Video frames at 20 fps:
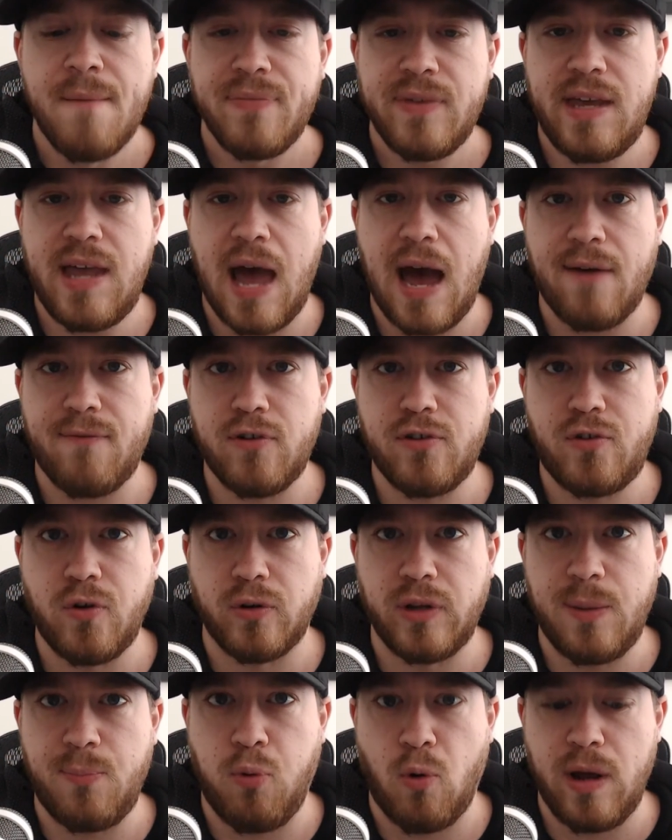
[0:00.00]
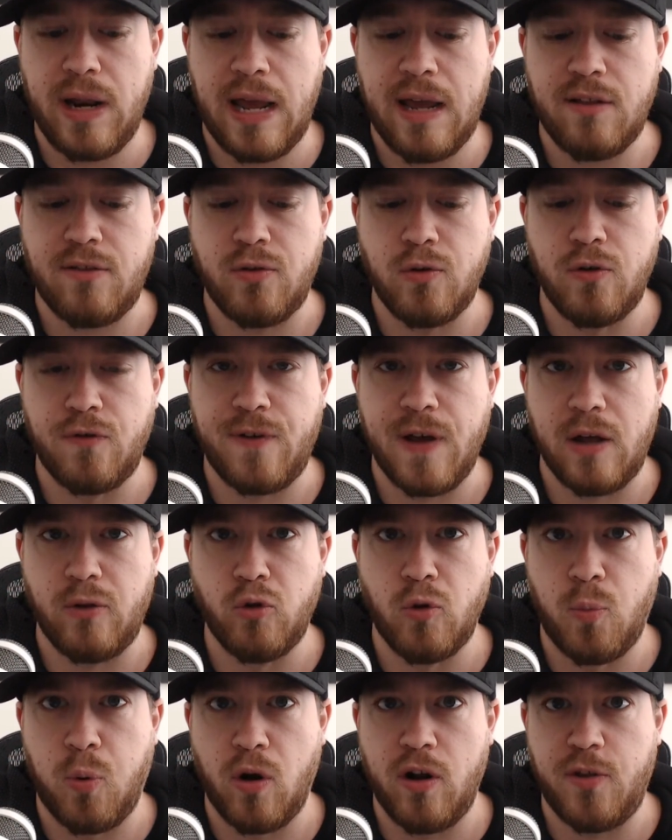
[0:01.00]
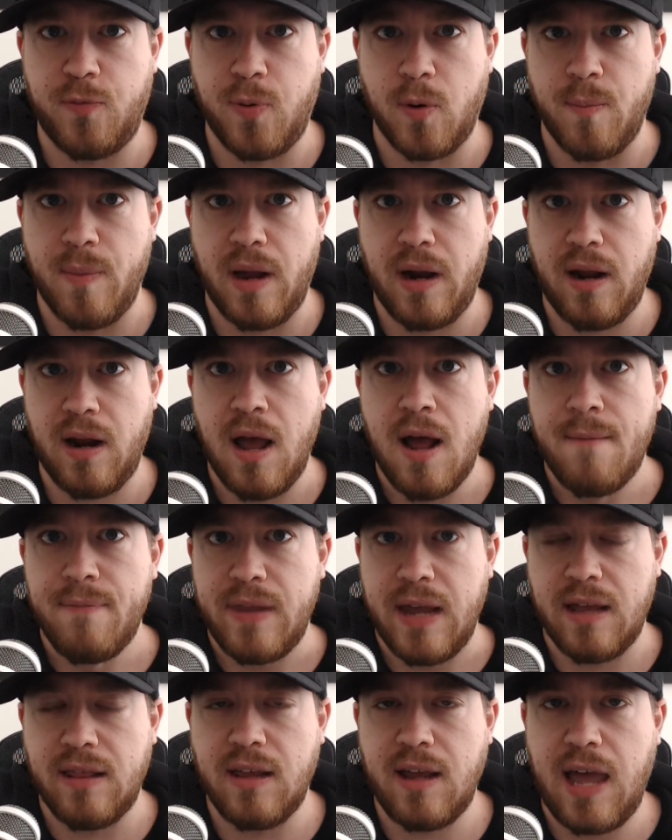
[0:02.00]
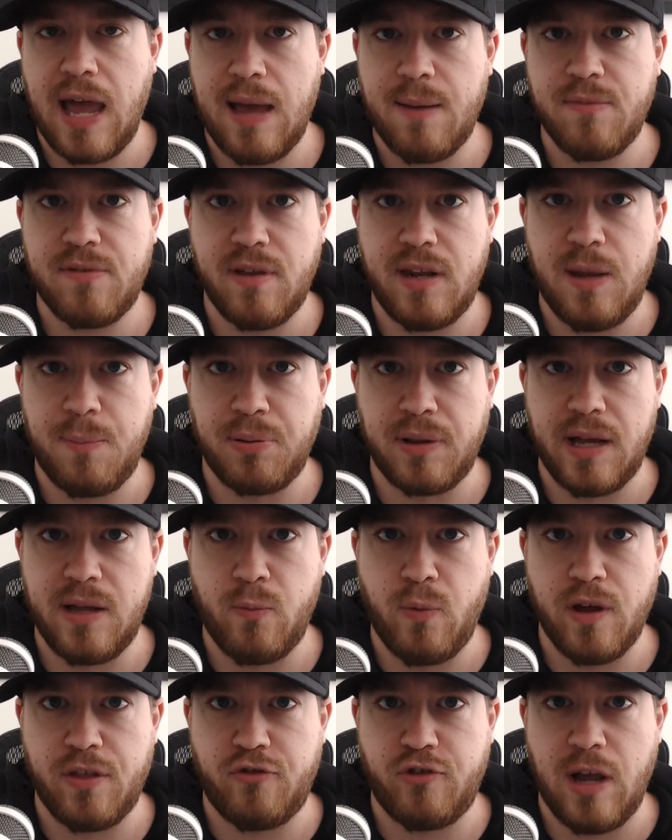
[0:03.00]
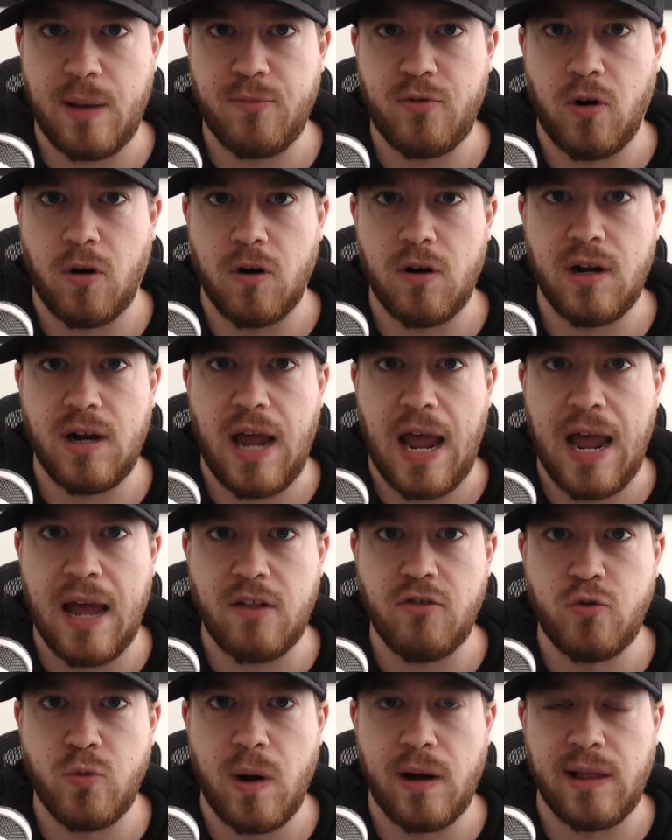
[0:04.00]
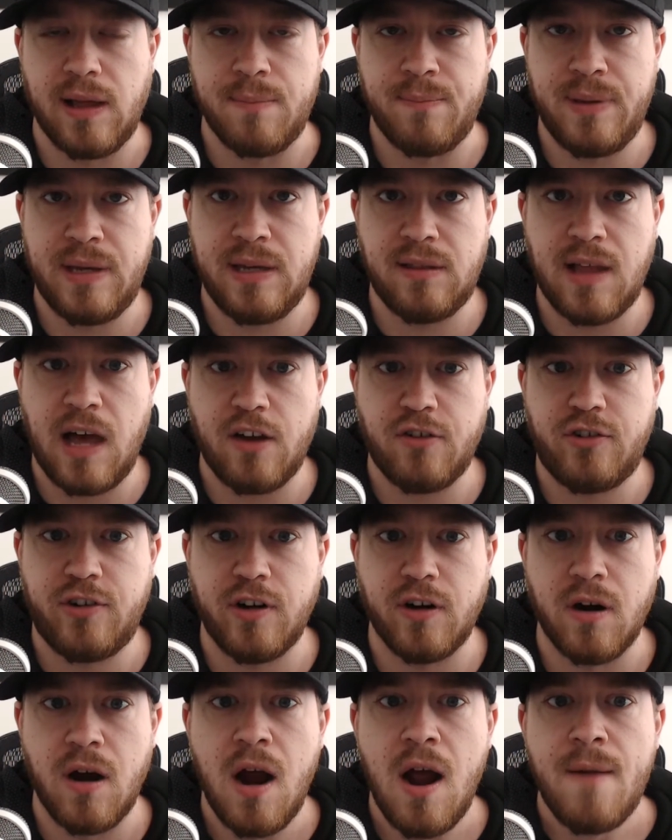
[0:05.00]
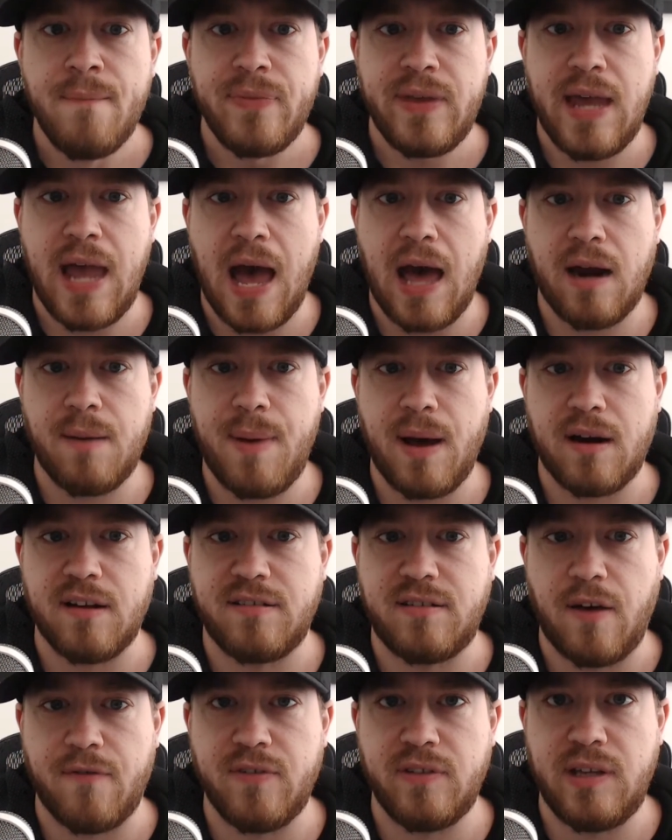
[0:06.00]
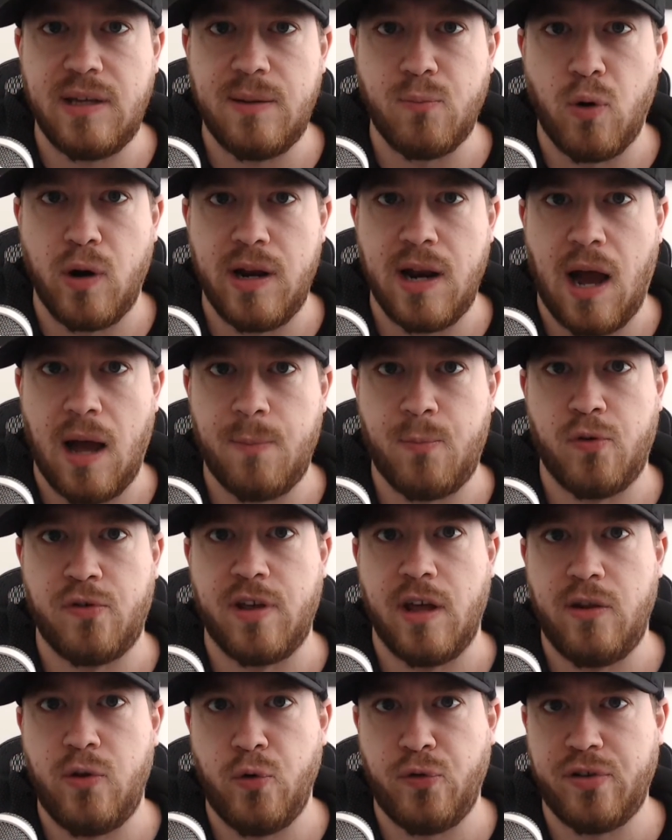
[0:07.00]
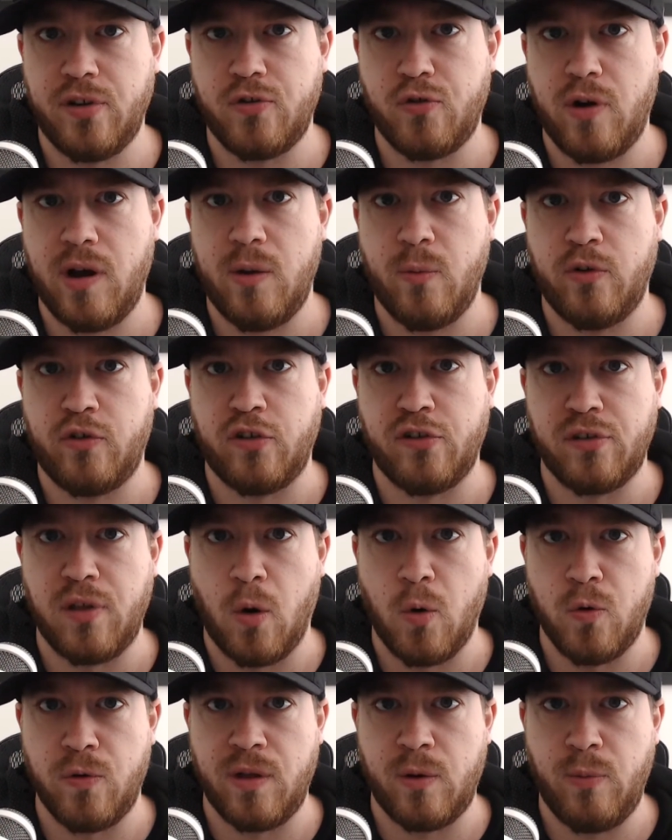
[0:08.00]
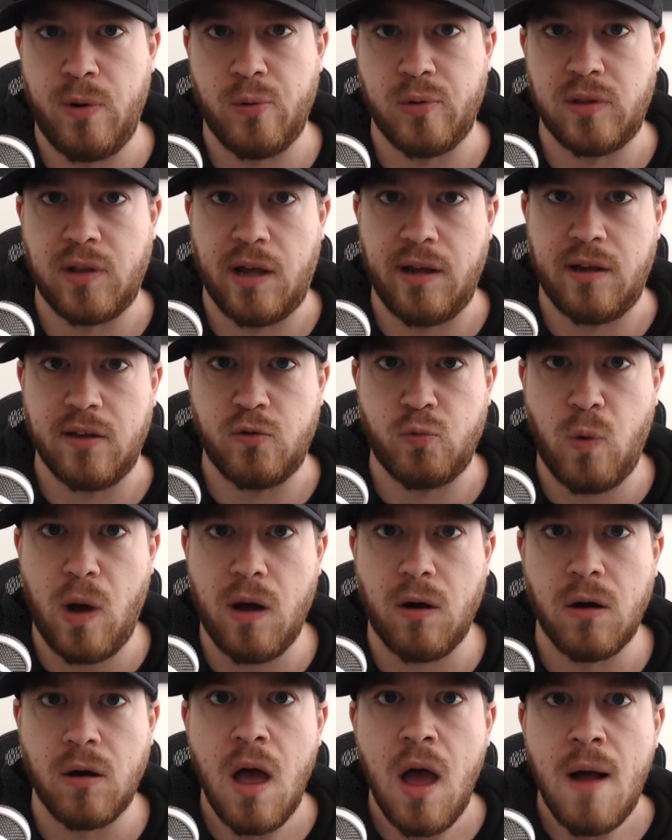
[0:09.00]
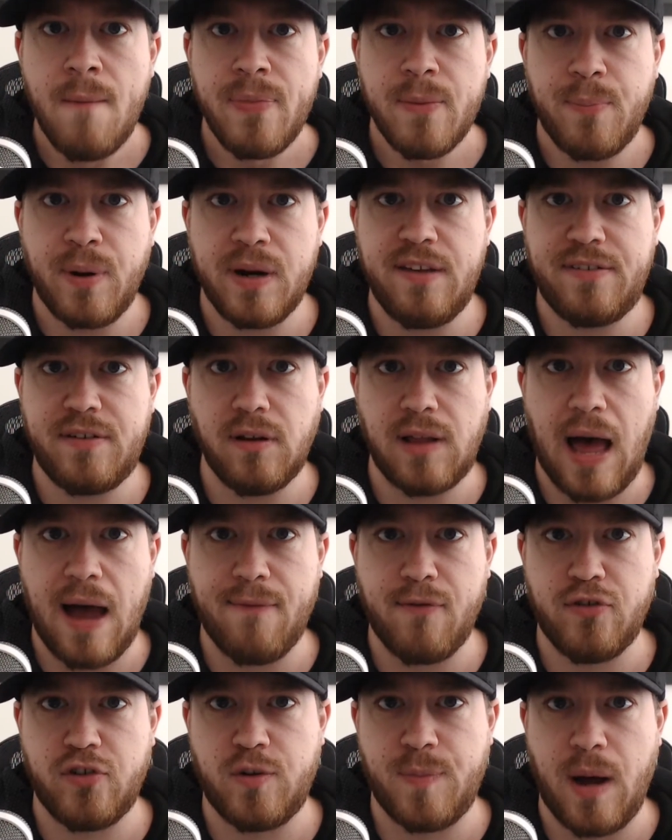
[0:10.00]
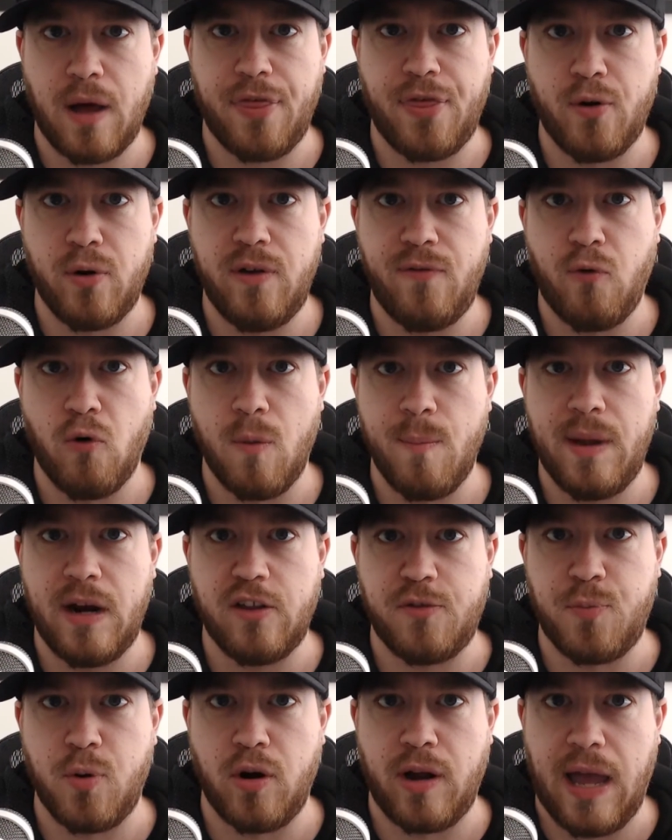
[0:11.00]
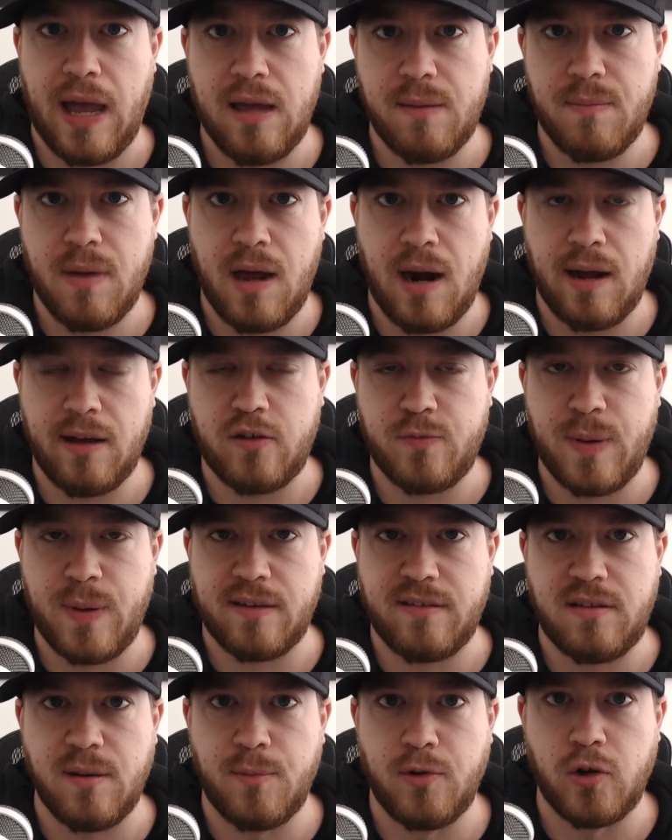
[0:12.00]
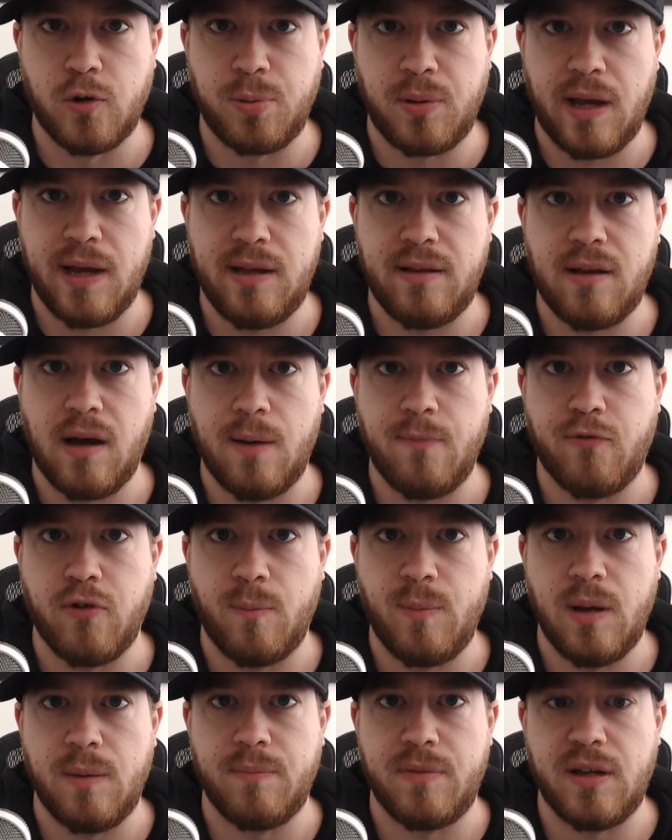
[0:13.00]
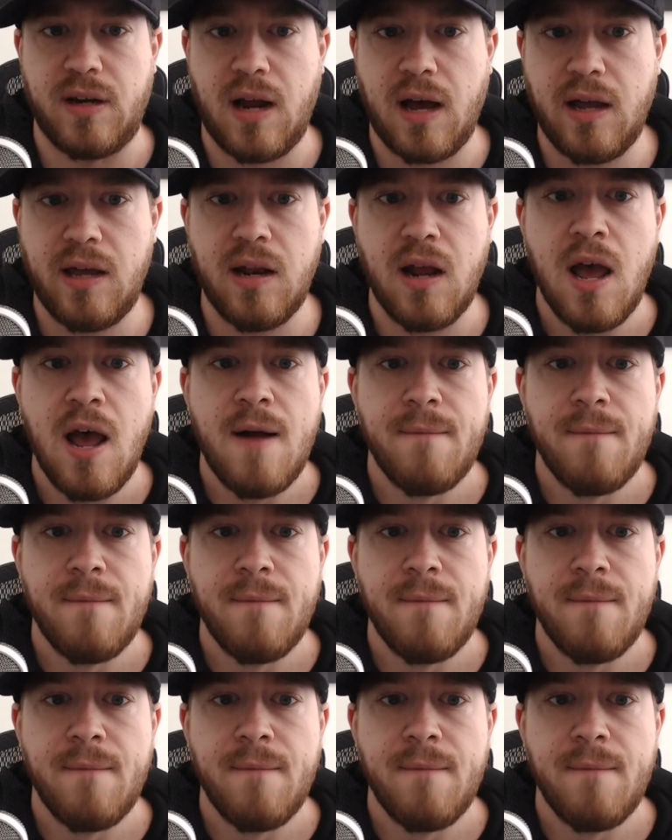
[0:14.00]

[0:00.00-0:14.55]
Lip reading: He averaged only 0.82 FanDuel points per minute in the games that he played with James Harden and Joel Embiid last year. He had about a 17.9% usage rate, which is lower than we would like as well, but he still averaged about 34 minutes per game, and I expect similar playing time from him tonight.